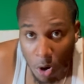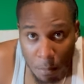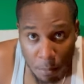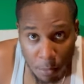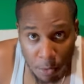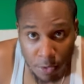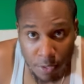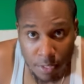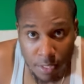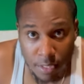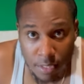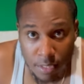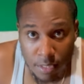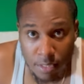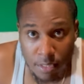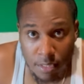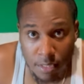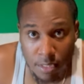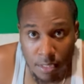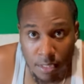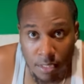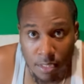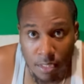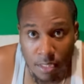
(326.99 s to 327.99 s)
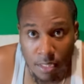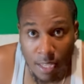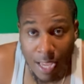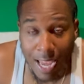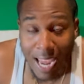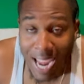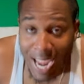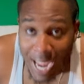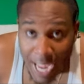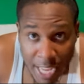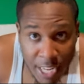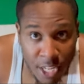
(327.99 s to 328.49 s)
Murray
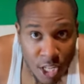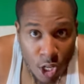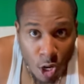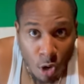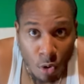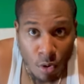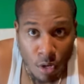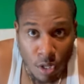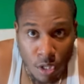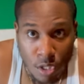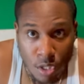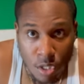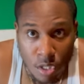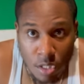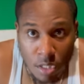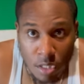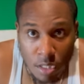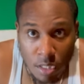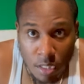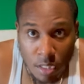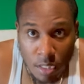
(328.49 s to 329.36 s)
and Jokic.